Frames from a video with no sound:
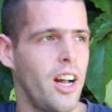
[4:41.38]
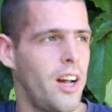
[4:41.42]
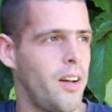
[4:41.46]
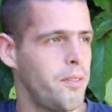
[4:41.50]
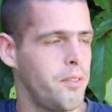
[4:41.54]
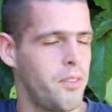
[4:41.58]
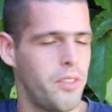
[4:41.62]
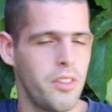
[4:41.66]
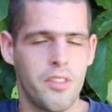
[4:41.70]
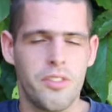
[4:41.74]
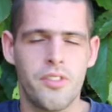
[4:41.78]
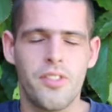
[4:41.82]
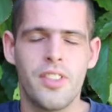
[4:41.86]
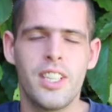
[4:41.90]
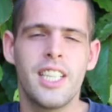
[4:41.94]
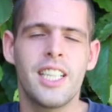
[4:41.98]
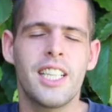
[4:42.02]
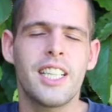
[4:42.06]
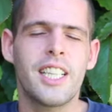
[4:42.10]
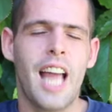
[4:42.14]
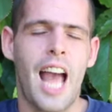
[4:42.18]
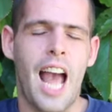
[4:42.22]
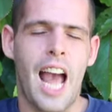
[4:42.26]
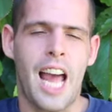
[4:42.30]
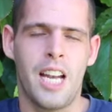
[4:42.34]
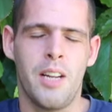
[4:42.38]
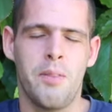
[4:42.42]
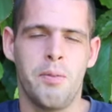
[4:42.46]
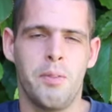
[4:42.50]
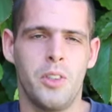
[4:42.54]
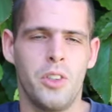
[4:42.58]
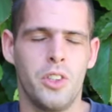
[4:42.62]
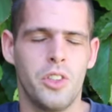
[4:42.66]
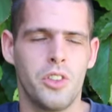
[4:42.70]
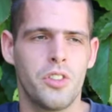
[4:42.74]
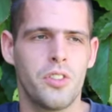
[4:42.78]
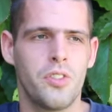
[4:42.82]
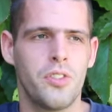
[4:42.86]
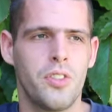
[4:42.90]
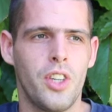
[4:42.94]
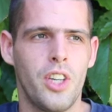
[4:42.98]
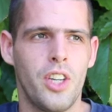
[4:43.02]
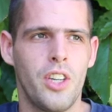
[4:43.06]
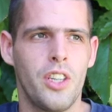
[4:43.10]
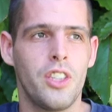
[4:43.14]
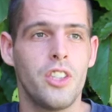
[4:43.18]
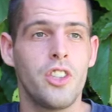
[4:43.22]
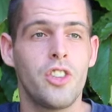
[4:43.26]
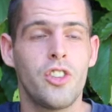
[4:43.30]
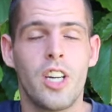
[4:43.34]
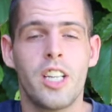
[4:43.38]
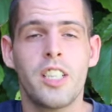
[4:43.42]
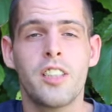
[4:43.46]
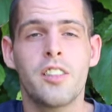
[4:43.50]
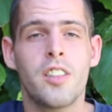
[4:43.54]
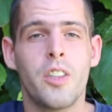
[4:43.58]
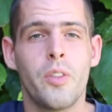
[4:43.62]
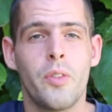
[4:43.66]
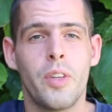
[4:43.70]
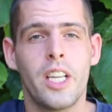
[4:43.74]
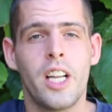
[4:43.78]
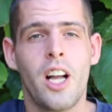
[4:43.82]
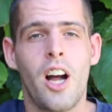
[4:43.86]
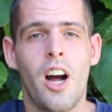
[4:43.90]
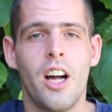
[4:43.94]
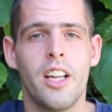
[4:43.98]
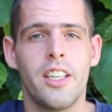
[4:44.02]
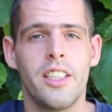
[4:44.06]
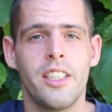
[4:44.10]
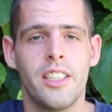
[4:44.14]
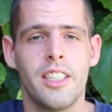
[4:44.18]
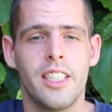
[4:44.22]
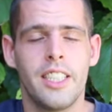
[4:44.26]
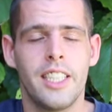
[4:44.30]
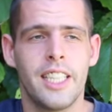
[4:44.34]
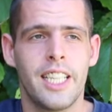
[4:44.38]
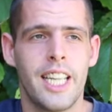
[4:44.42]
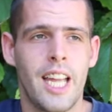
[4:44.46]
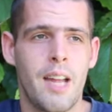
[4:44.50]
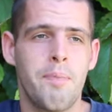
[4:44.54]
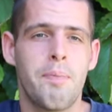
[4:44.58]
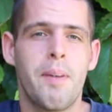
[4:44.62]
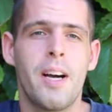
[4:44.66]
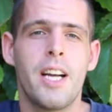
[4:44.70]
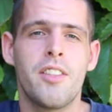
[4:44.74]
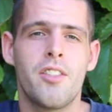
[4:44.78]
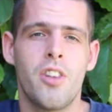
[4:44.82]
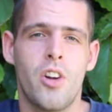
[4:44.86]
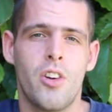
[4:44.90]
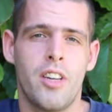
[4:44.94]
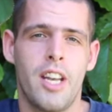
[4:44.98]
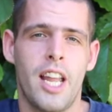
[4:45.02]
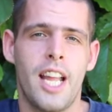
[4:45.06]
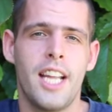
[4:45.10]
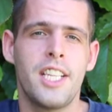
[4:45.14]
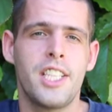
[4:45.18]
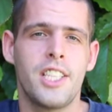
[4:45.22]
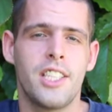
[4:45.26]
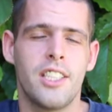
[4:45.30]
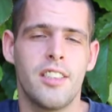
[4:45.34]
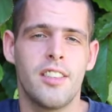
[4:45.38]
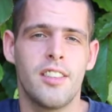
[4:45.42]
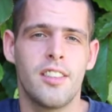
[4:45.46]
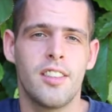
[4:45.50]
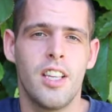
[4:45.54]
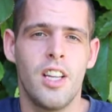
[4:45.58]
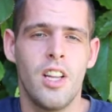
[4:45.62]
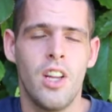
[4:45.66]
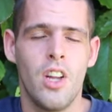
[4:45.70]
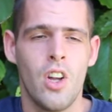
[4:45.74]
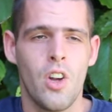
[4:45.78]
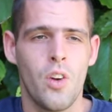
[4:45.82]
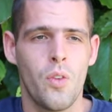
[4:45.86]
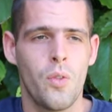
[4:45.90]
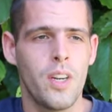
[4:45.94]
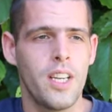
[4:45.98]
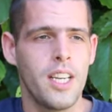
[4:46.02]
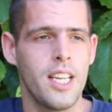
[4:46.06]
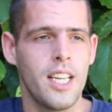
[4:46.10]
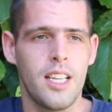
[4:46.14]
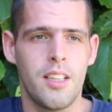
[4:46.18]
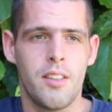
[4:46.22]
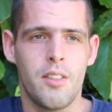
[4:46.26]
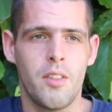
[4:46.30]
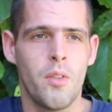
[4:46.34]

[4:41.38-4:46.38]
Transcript: um, for feeding the animals, for drugs that we can't get by donations we need